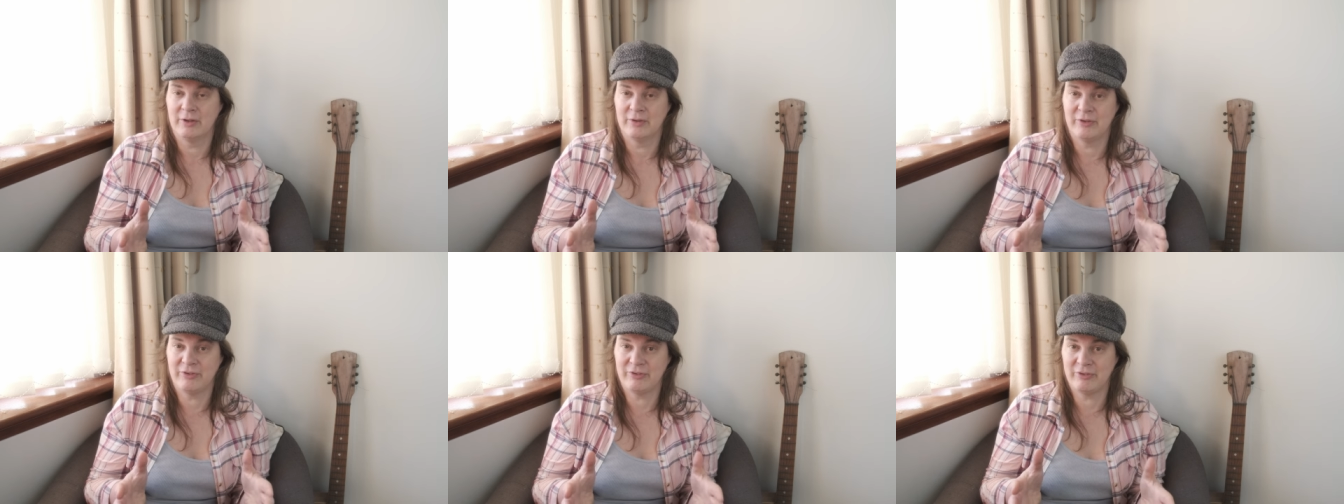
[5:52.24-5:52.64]

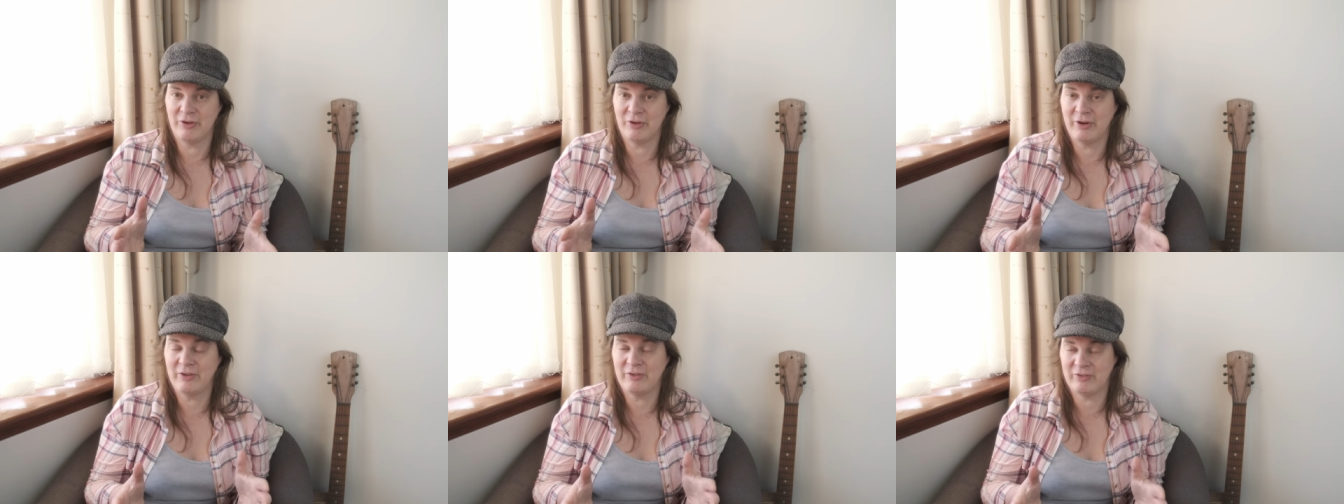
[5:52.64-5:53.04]
the
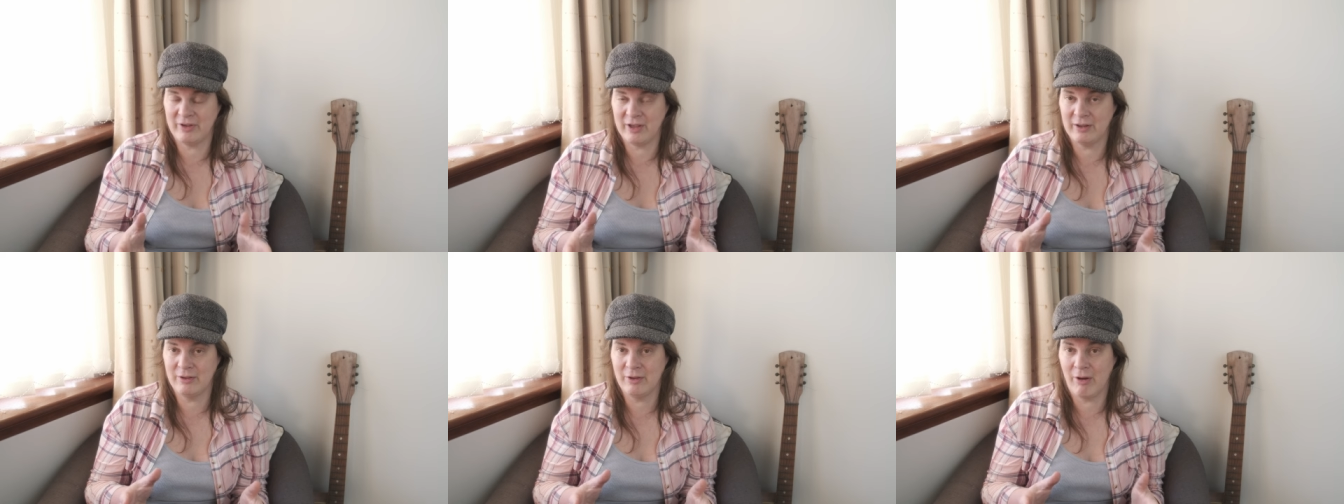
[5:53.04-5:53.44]
sun is
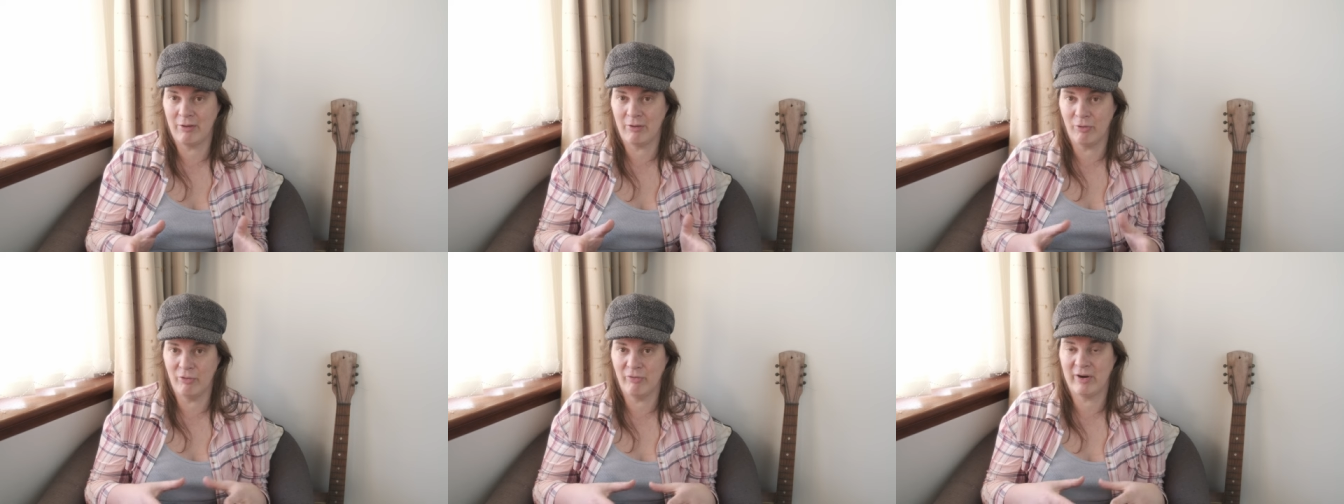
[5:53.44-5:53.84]
still
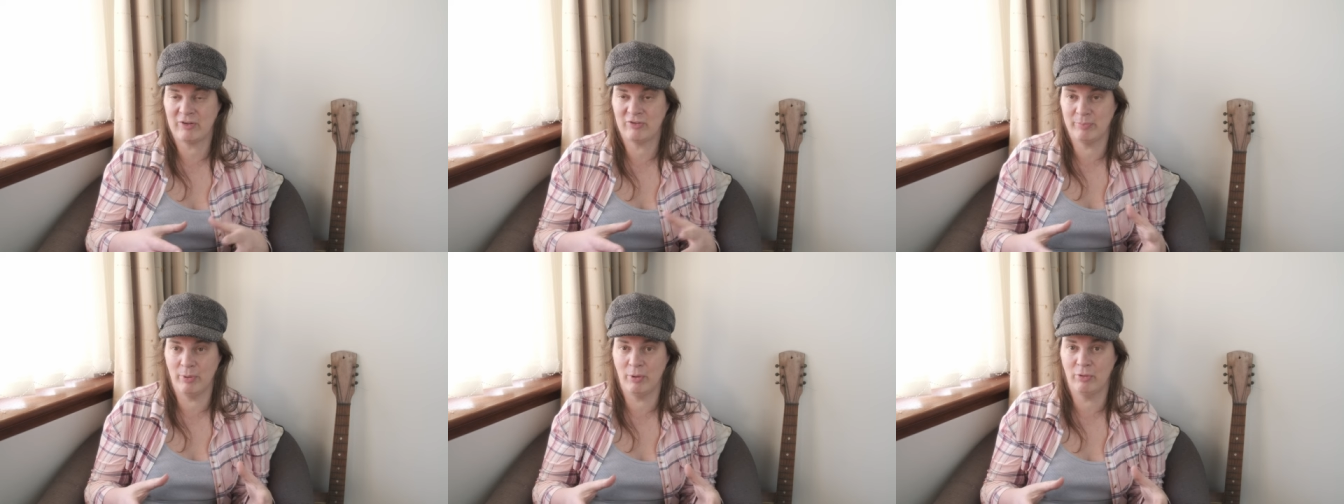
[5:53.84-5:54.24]
not
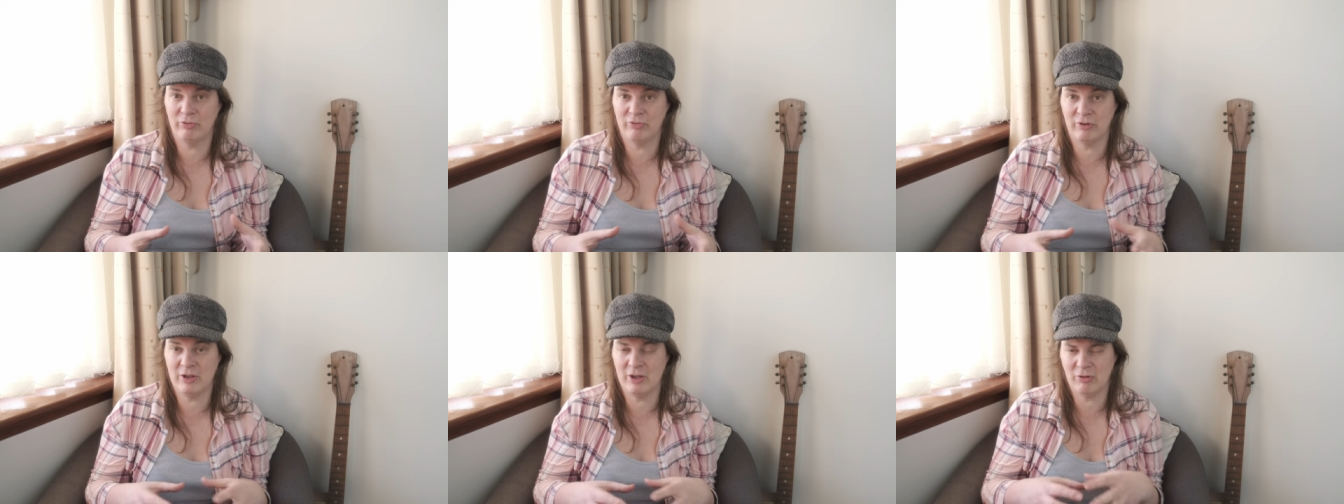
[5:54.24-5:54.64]

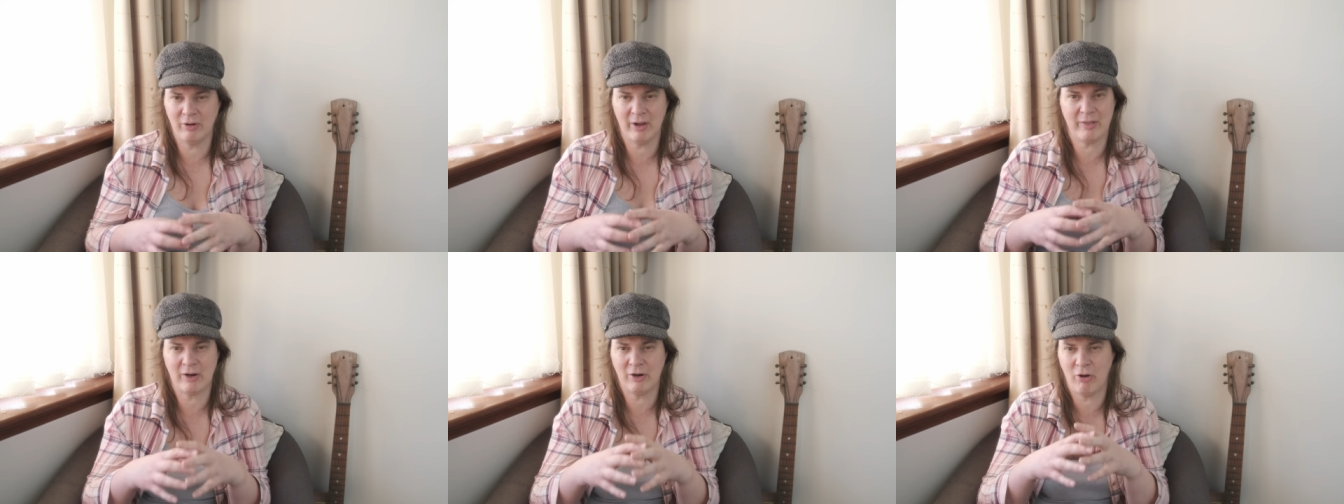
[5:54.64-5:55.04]
overexposed and you don't
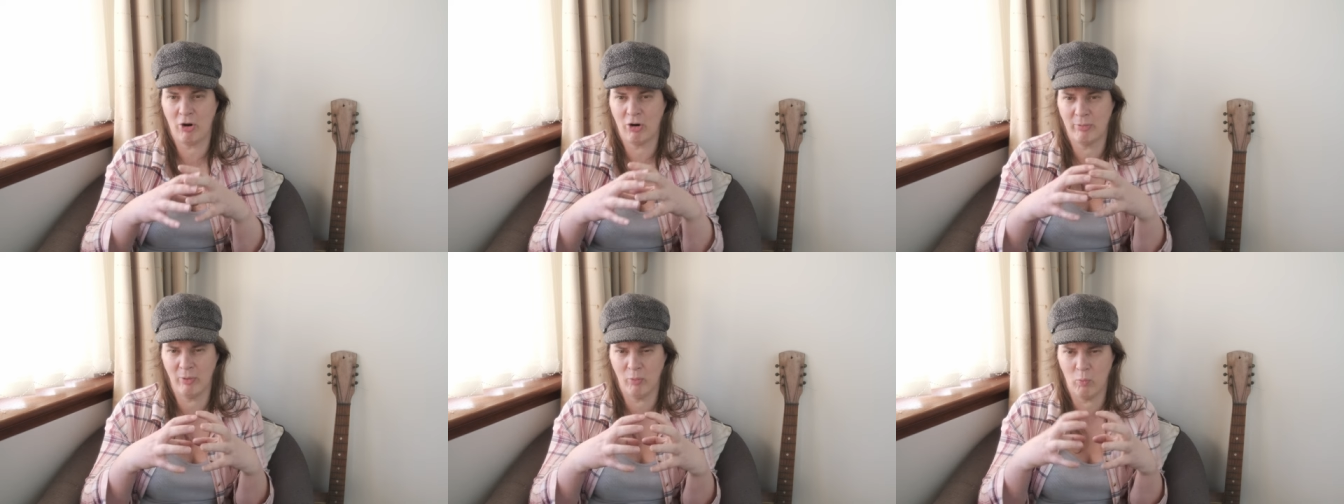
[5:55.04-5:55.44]
get that
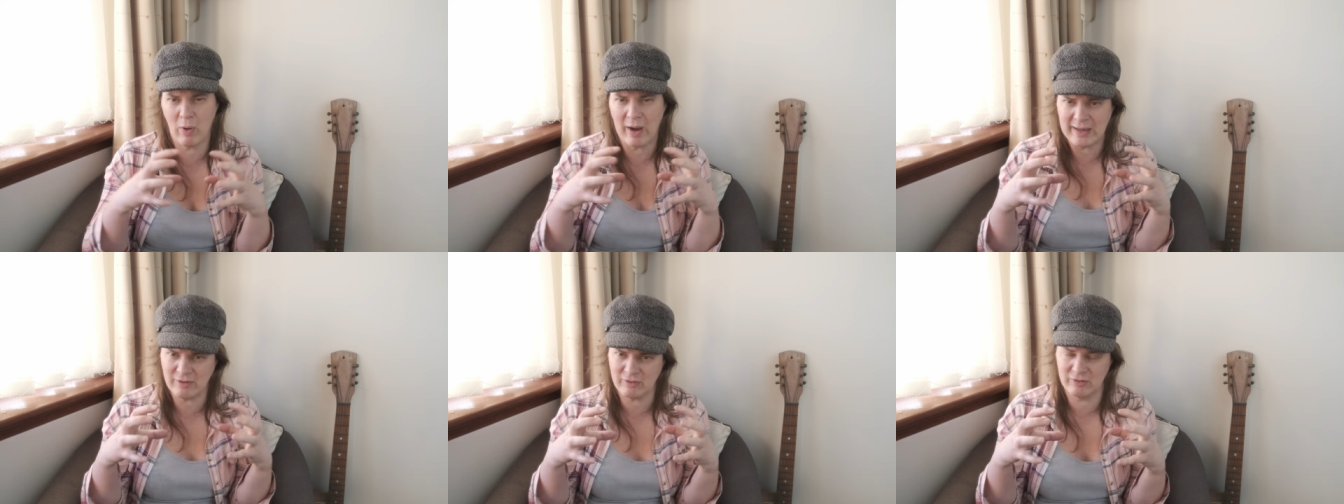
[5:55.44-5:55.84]
horrible
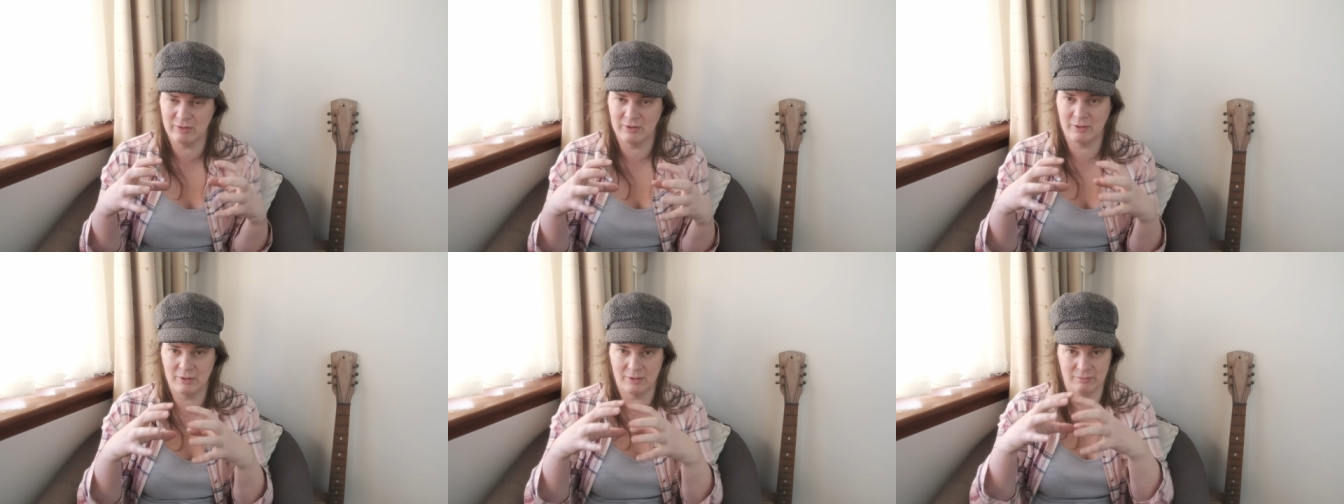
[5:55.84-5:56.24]
white
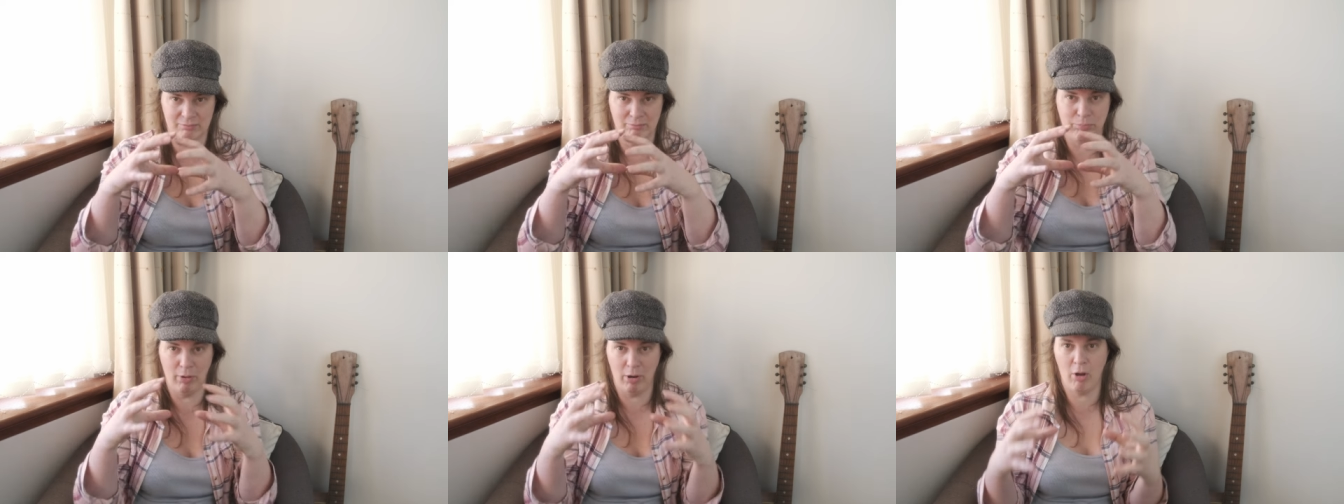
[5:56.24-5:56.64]

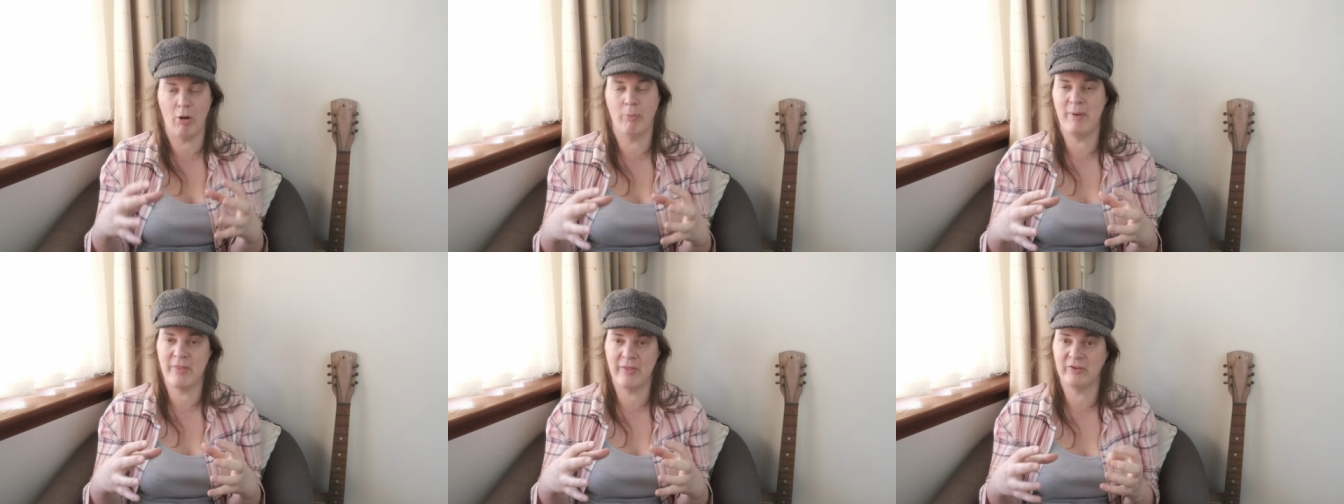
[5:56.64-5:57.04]

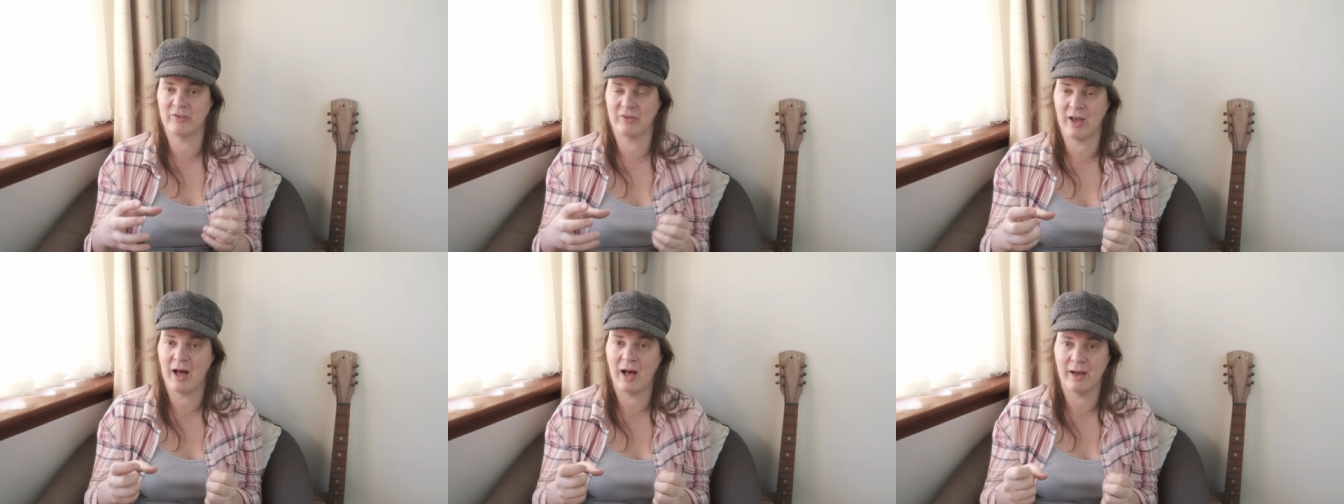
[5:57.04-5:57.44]
blob in the
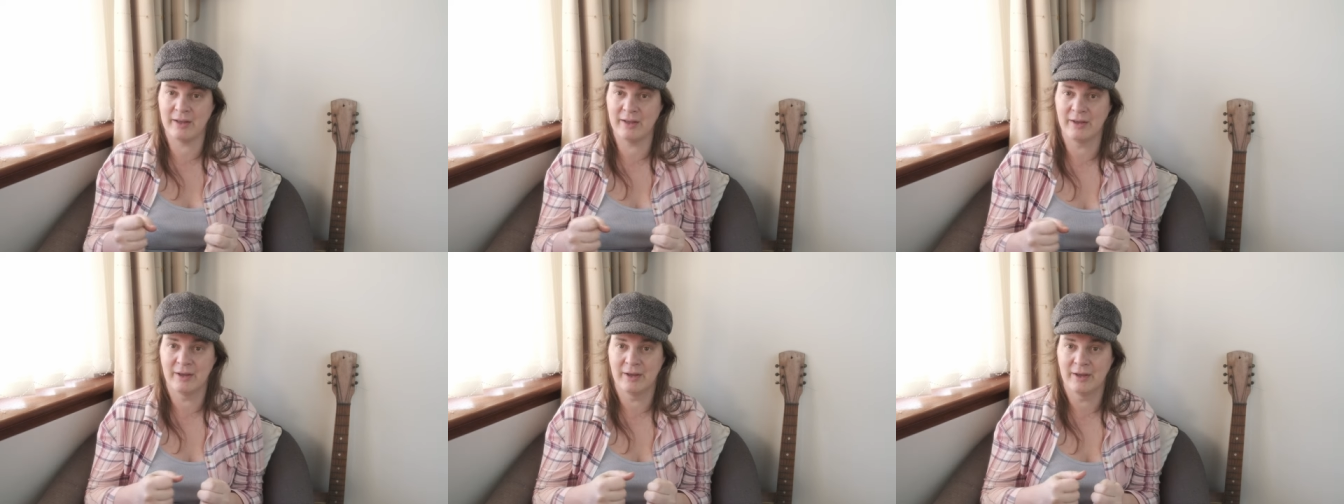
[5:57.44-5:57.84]
sky